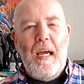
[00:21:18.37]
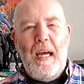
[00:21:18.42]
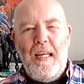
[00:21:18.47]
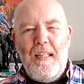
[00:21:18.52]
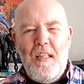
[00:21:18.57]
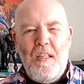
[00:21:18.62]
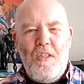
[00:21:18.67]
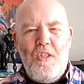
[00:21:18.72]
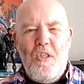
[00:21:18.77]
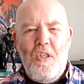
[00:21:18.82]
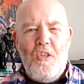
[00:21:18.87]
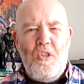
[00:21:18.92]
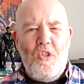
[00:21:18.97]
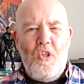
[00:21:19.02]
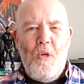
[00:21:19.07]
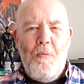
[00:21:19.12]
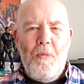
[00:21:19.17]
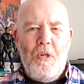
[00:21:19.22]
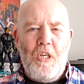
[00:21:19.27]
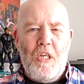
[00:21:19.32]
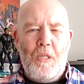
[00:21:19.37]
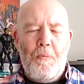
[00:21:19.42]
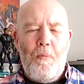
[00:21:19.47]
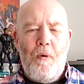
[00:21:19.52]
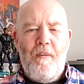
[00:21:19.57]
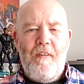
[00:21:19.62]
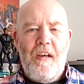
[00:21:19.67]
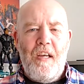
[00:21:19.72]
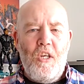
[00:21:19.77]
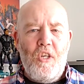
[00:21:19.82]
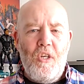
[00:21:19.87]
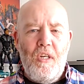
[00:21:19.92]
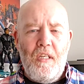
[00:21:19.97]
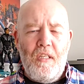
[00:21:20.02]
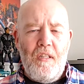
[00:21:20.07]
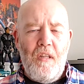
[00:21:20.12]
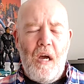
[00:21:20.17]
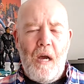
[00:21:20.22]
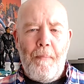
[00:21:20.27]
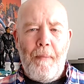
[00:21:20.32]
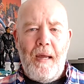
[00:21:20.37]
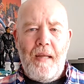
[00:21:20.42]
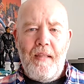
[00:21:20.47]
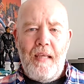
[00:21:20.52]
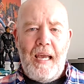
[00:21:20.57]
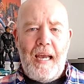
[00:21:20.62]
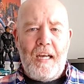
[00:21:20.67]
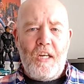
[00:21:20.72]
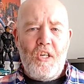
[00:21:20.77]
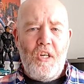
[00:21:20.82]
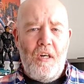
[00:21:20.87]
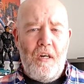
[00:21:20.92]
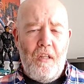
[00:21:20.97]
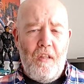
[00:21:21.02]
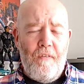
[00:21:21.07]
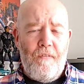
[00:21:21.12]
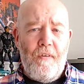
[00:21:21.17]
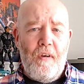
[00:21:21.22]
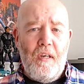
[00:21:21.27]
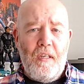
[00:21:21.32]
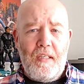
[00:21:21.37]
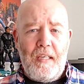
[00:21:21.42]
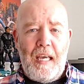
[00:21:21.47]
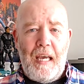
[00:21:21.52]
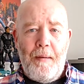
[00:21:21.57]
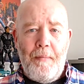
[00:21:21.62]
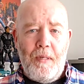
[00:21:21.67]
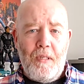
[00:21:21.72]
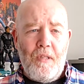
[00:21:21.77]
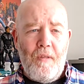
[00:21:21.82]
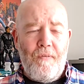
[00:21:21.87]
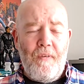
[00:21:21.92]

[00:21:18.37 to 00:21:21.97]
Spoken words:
And there's too much exploration. It's not about the action like the first game is.